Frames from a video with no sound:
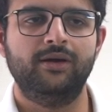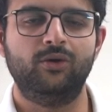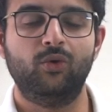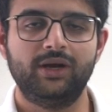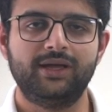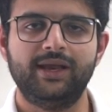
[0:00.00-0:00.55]

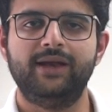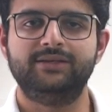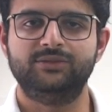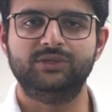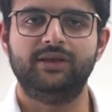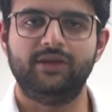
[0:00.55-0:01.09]
don't create
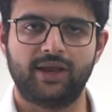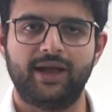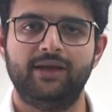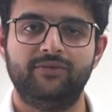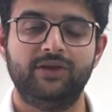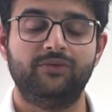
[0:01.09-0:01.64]
issues in your
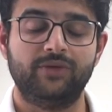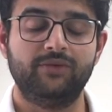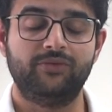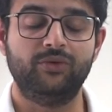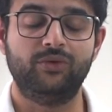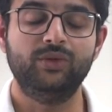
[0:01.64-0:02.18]
head.
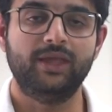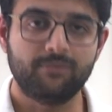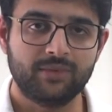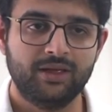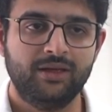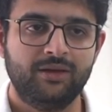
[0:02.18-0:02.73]
If you do
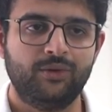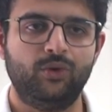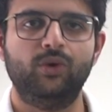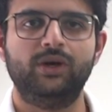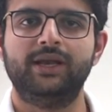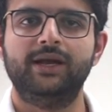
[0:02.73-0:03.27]
them,
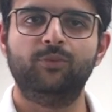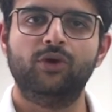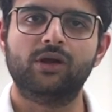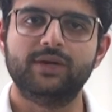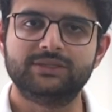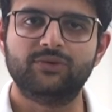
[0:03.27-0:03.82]
don't create a pull
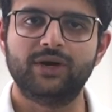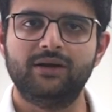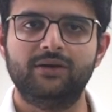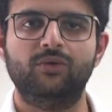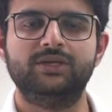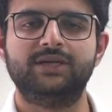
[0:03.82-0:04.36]
request for it.
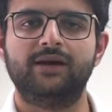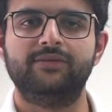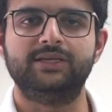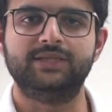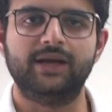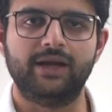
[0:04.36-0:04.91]
Don't start
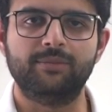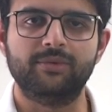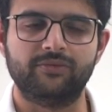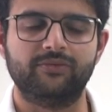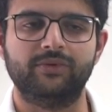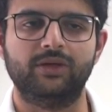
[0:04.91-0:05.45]
fixing it up
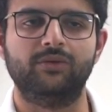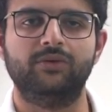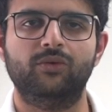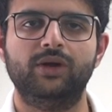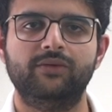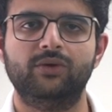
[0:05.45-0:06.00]
if, you know, you
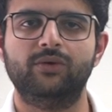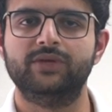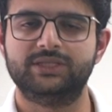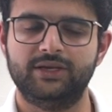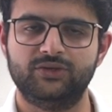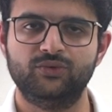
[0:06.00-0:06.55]
don't even know if
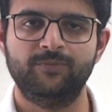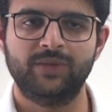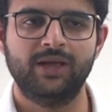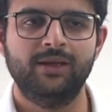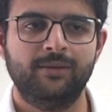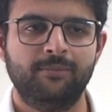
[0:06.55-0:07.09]
it's an issue.
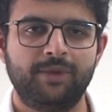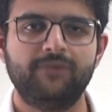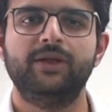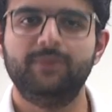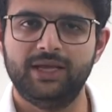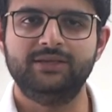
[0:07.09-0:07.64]

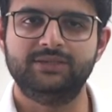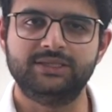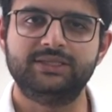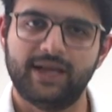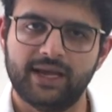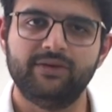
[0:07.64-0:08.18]
Preferably,
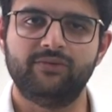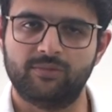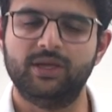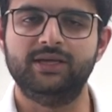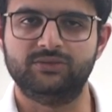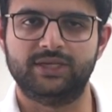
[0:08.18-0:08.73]
just stay away from
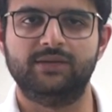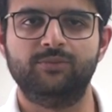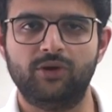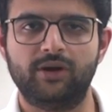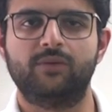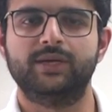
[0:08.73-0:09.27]
the issues and the
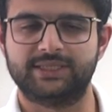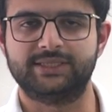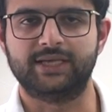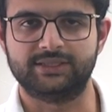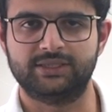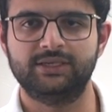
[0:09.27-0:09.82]
pull request
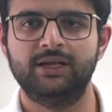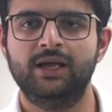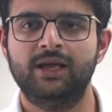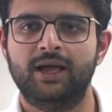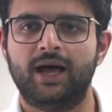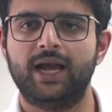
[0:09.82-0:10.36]
section.
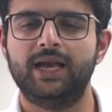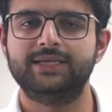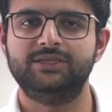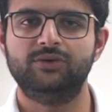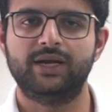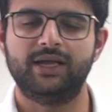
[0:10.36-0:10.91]

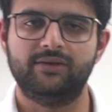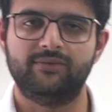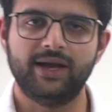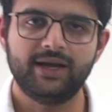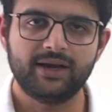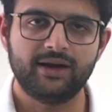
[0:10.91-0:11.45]
Unless you are
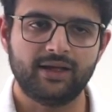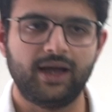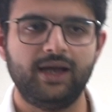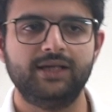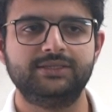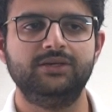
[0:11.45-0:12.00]
invited,
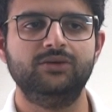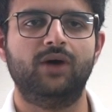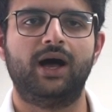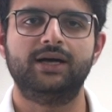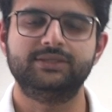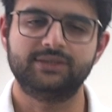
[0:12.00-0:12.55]
unless you
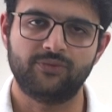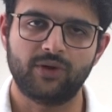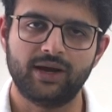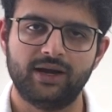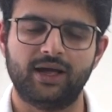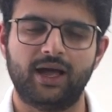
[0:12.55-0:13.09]
ask for
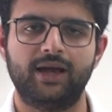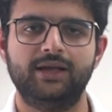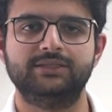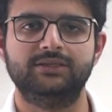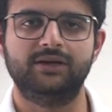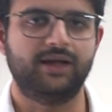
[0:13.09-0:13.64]
it,
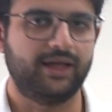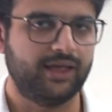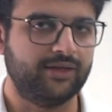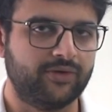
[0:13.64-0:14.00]
unless you're dying